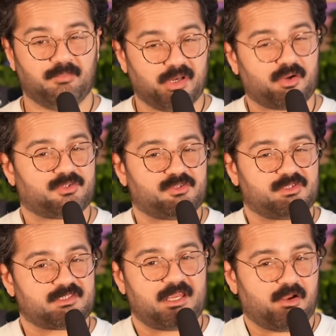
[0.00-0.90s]
but also
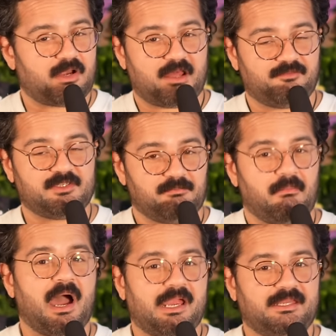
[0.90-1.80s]
scared out of his
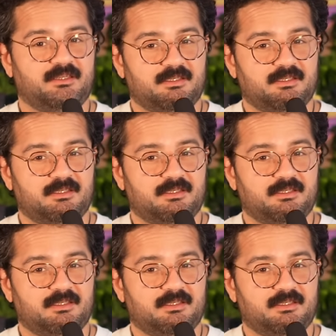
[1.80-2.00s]
mind.